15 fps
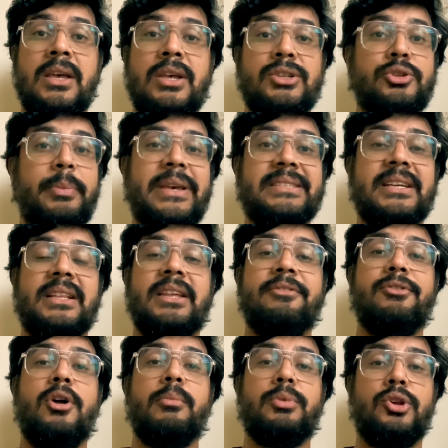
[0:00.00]
So basically
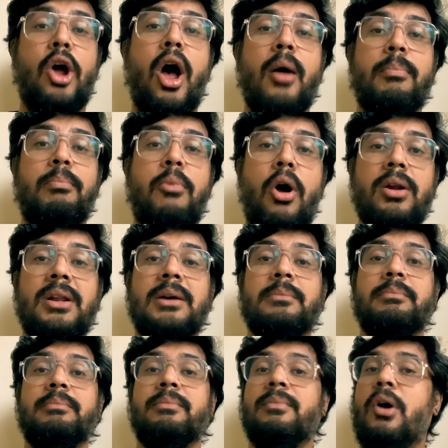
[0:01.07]
from top,
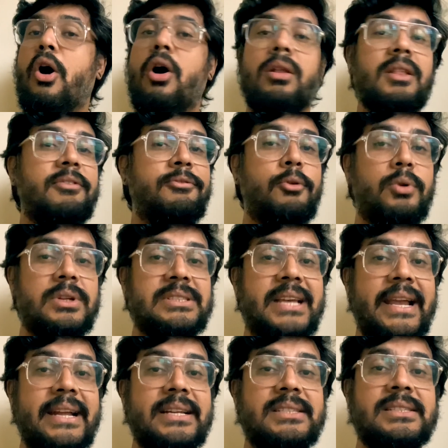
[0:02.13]
bottom, all the 4
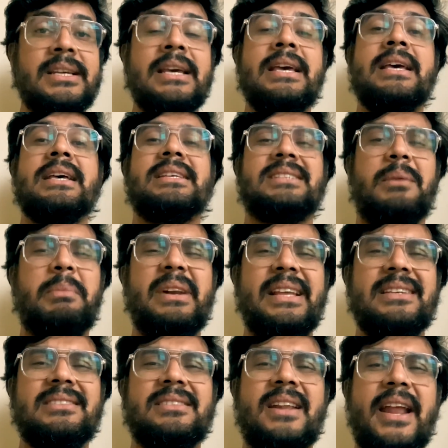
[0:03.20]
sides, somebody
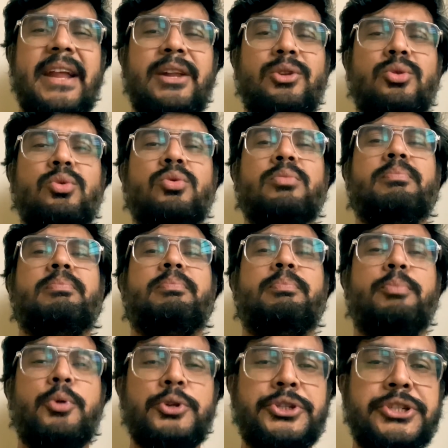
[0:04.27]
is trying to
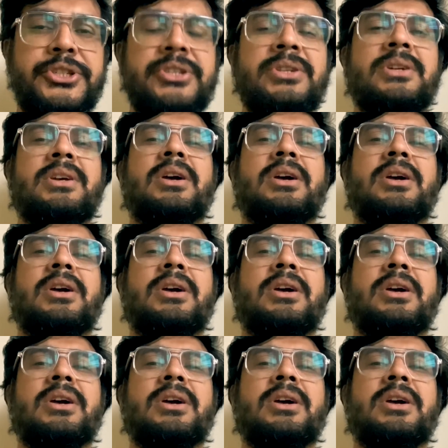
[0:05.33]
push